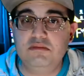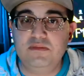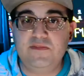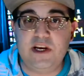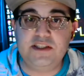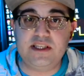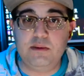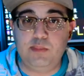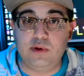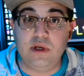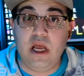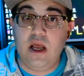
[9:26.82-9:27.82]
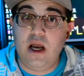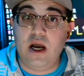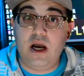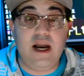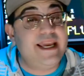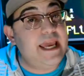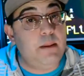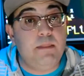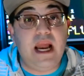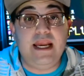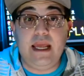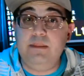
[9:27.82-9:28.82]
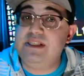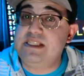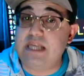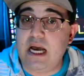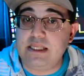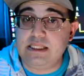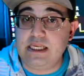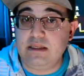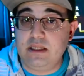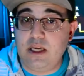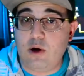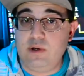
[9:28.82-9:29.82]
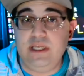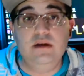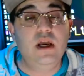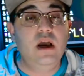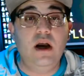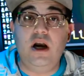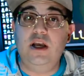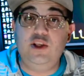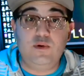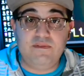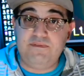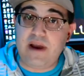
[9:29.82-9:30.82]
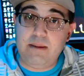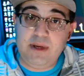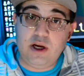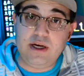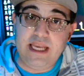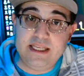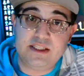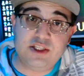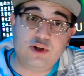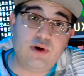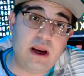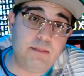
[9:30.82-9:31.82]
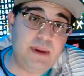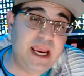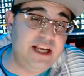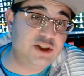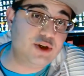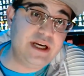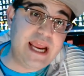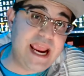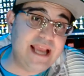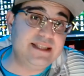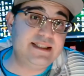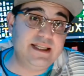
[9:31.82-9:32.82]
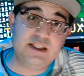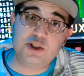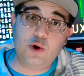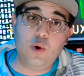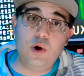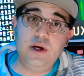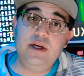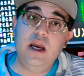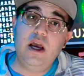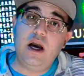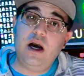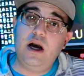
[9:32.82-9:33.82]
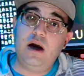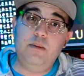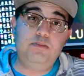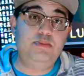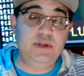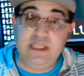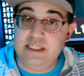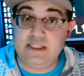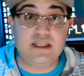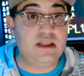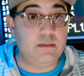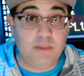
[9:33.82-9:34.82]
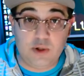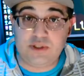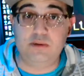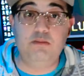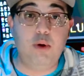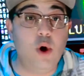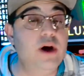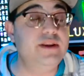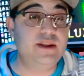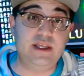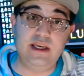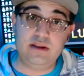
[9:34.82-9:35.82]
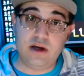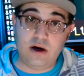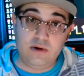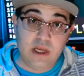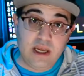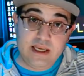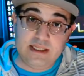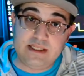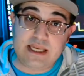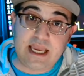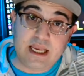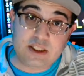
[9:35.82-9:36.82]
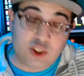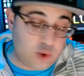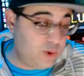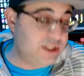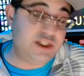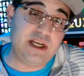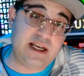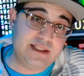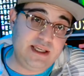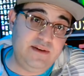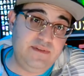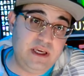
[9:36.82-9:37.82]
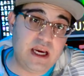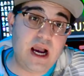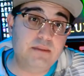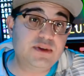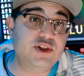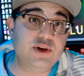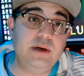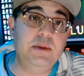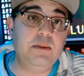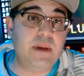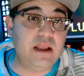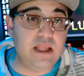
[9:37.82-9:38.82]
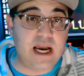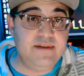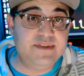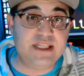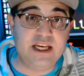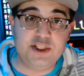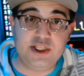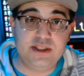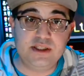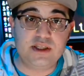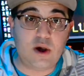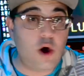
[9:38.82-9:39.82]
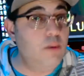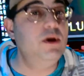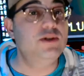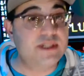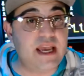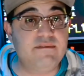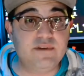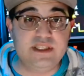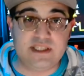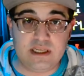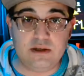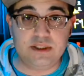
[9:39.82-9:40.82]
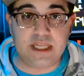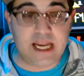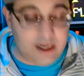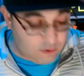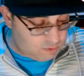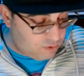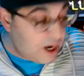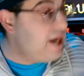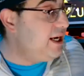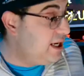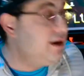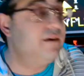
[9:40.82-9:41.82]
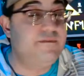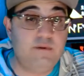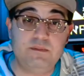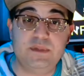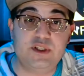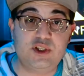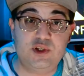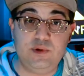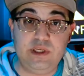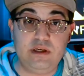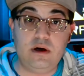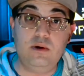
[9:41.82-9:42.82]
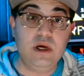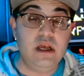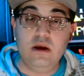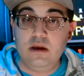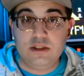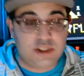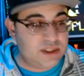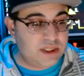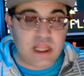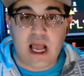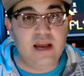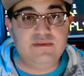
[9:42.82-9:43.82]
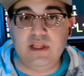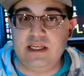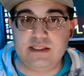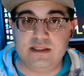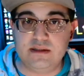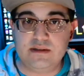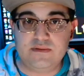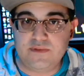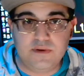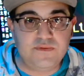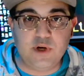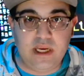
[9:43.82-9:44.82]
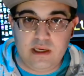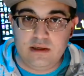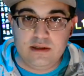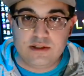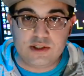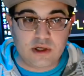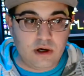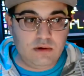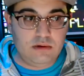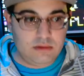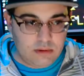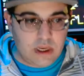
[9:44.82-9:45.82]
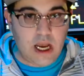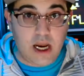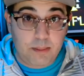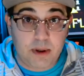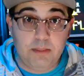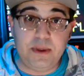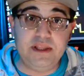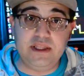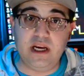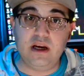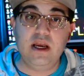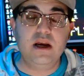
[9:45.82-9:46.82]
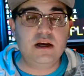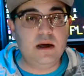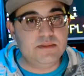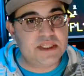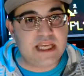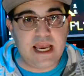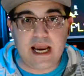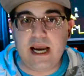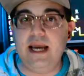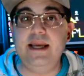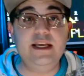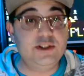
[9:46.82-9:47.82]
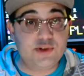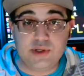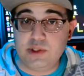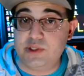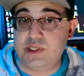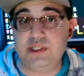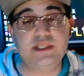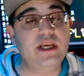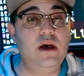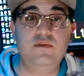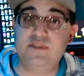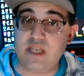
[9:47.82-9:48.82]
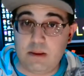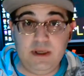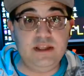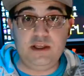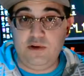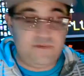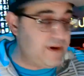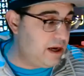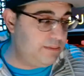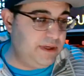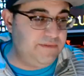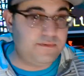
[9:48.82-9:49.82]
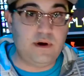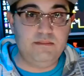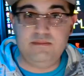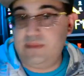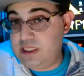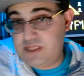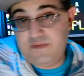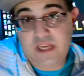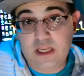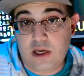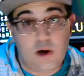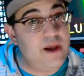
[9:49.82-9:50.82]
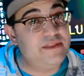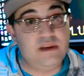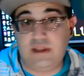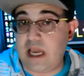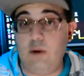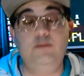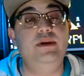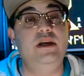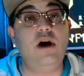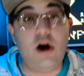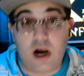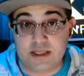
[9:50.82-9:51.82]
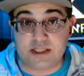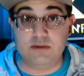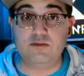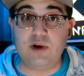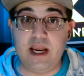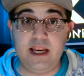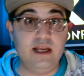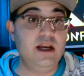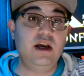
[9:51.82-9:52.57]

Very simple. Again, my name is Don Ziglioni. You can find me on Instagram, Patreon, and Discord. Please, the most important thing though is twitch.tv. I'm streaming my live sessions almost every single night right here from the studio, just live lessons for free. So hop up in there, come say hi, introduce yourself, tell me that you found me from this video. I think that would be awesome, right?